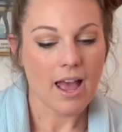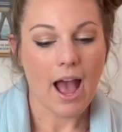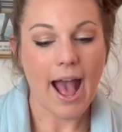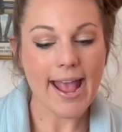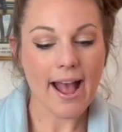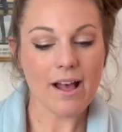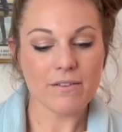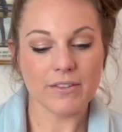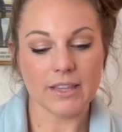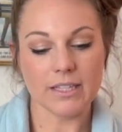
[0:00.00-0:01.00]
I
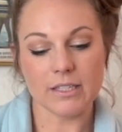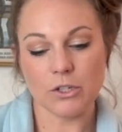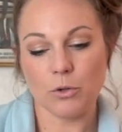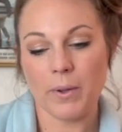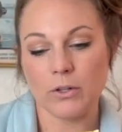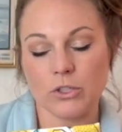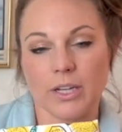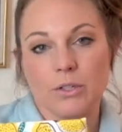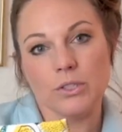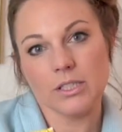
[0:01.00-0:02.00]
have this little pouch. I
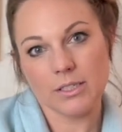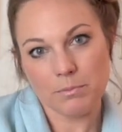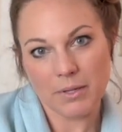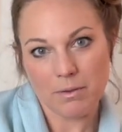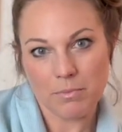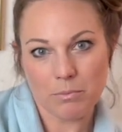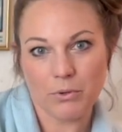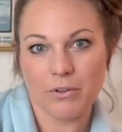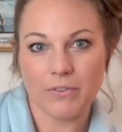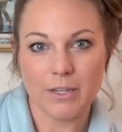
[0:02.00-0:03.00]
used to be a member
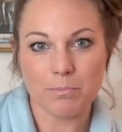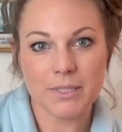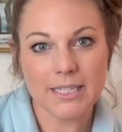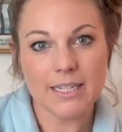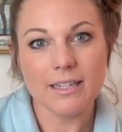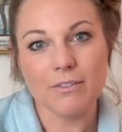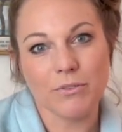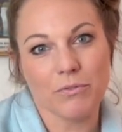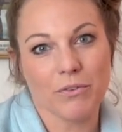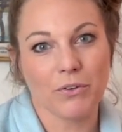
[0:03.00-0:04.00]
of Ipsy. If
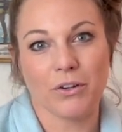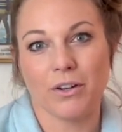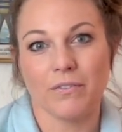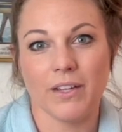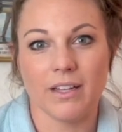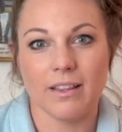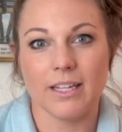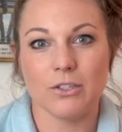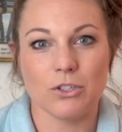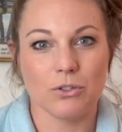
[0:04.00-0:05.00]
you've never heard of it, they
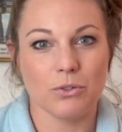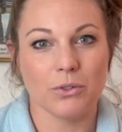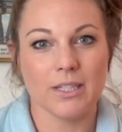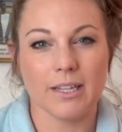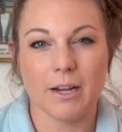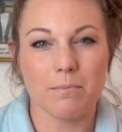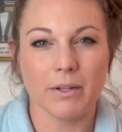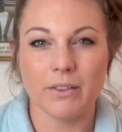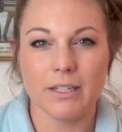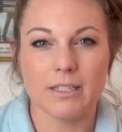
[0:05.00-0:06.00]
do, it's like a
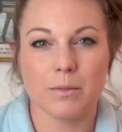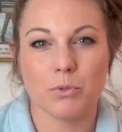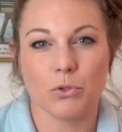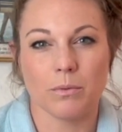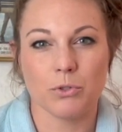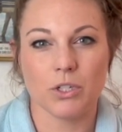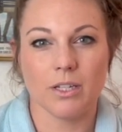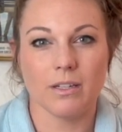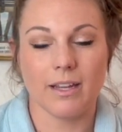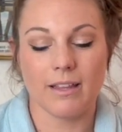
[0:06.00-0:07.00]
monthly
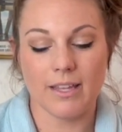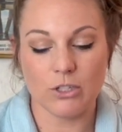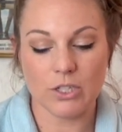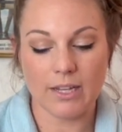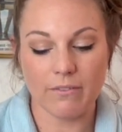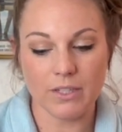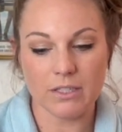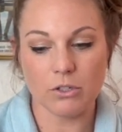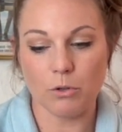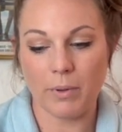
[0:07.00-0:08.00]
subscription, and they just have these
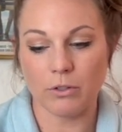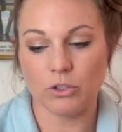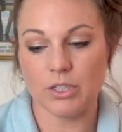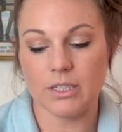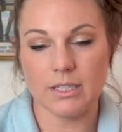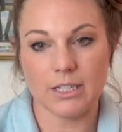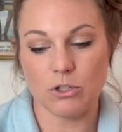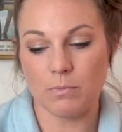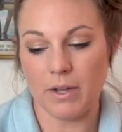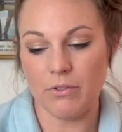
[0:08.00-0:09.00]
little pouches
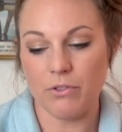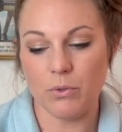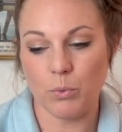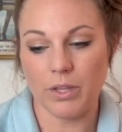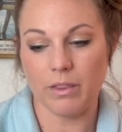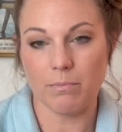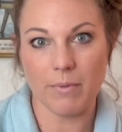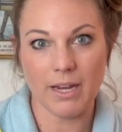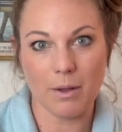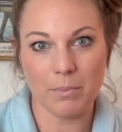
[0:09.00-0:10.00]
each month with
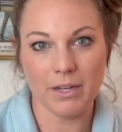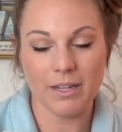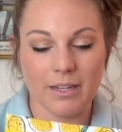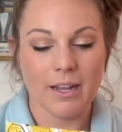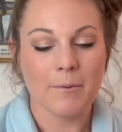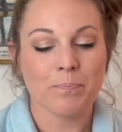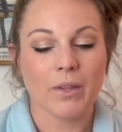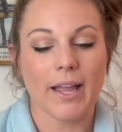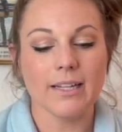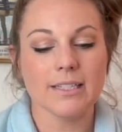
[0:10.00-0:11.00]
makeup in it.
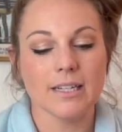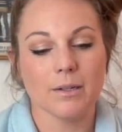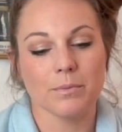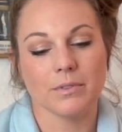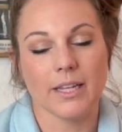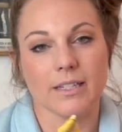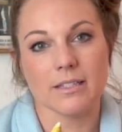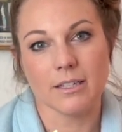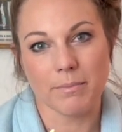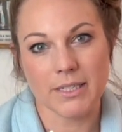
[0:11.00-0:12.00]
I ended up
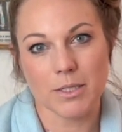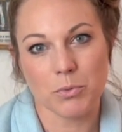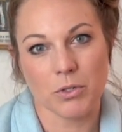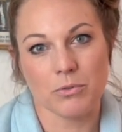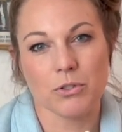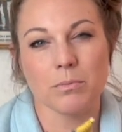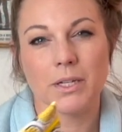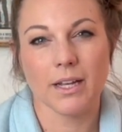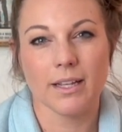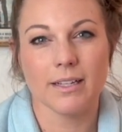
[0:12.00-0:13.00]
canceling my subscription
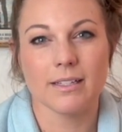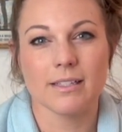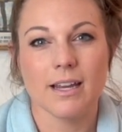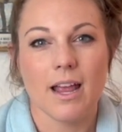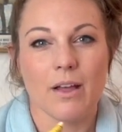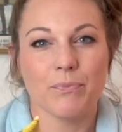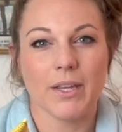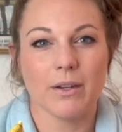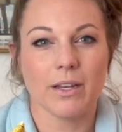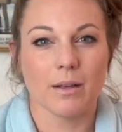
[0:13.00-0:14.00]
because
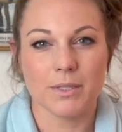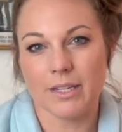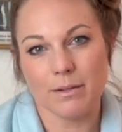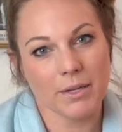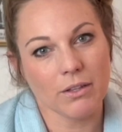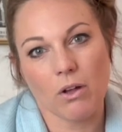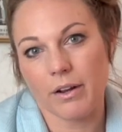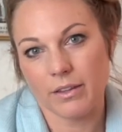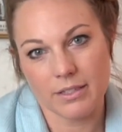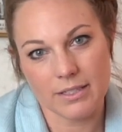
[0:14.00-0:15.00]
they kept sending me a lot
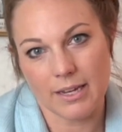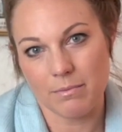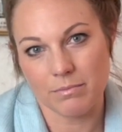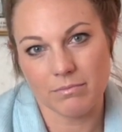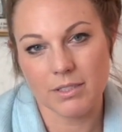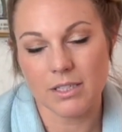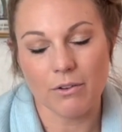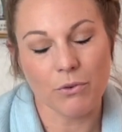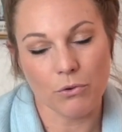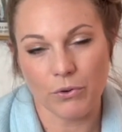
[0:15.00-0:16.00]
of the same stuff
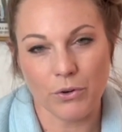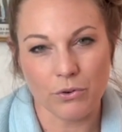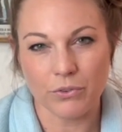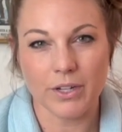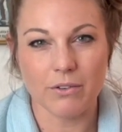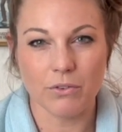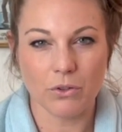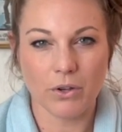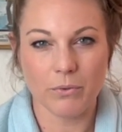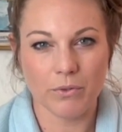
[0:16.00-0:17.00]
over and over, even though
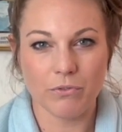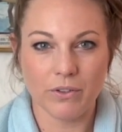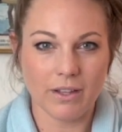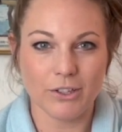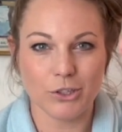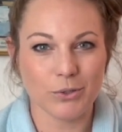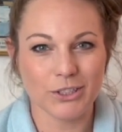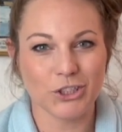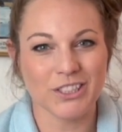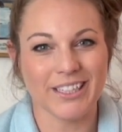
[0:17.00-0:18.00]
I would fill out the
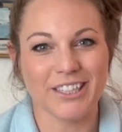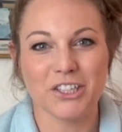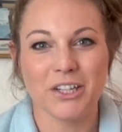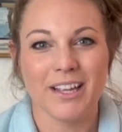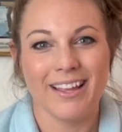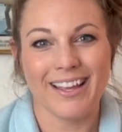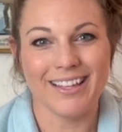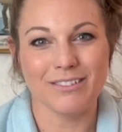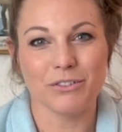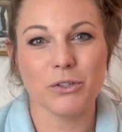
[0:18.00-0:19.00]
questionnaire
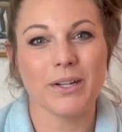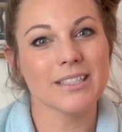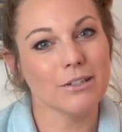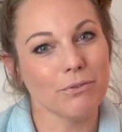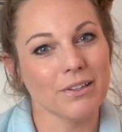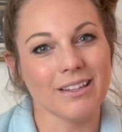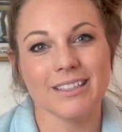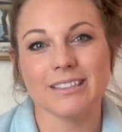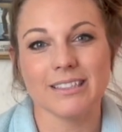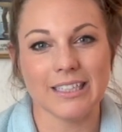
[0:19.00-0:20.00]
and request different
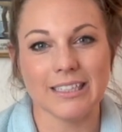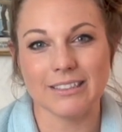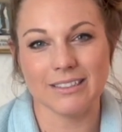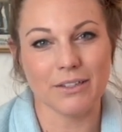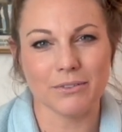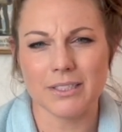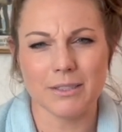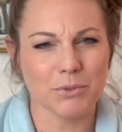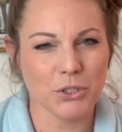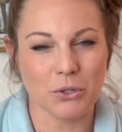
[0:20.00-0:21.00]
things, it never
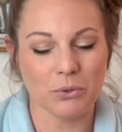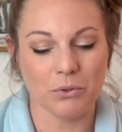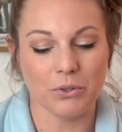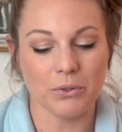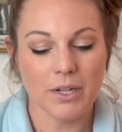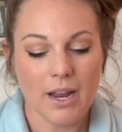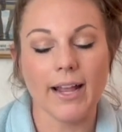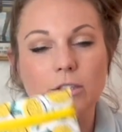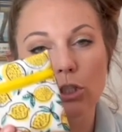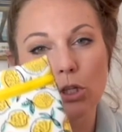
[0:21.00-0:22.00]
seemed to go through. I
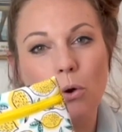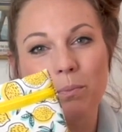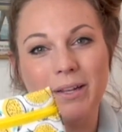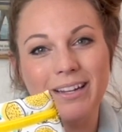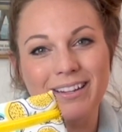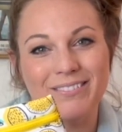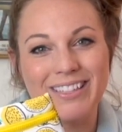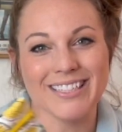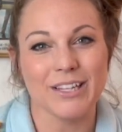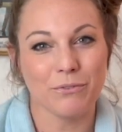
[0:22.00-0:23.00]
had so many of
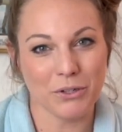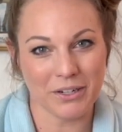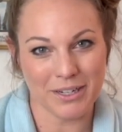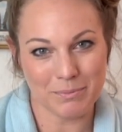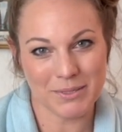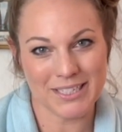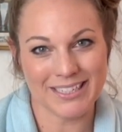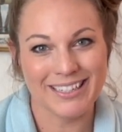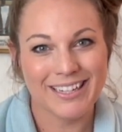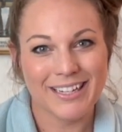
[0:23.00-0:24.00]
these. If you're an Ipsy